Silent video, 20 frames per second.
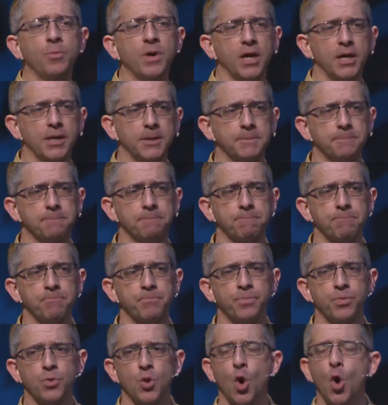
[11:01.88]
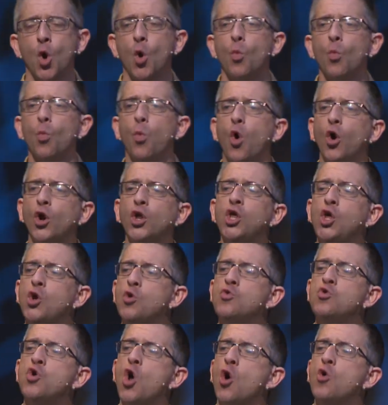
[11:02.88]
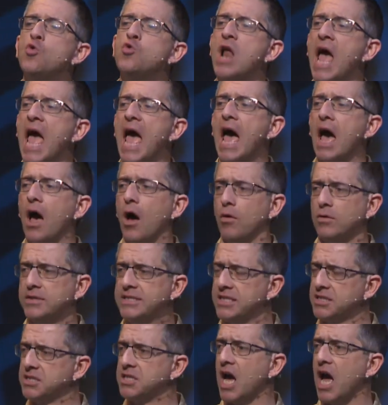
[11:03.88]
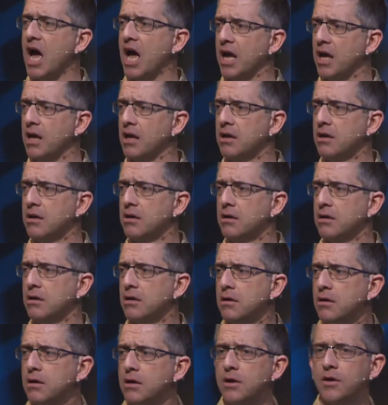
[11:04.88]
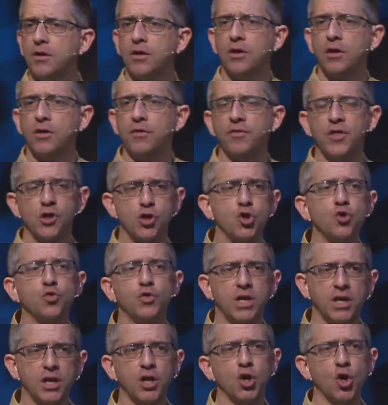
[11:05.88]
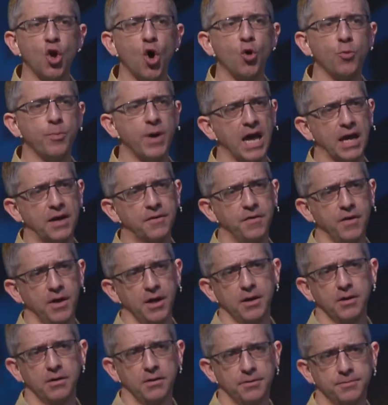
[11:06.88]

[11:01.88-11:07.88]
me, what do you know now, today, that you didn't know back then?